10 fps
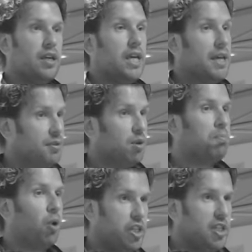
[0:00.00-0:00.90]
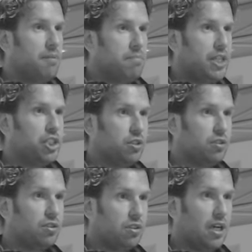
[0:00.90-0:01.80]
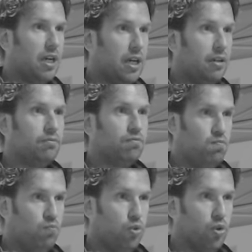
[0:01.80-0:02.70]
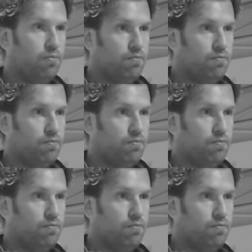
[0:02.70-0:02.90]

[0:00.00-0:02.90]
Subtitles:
if your body dimensions are not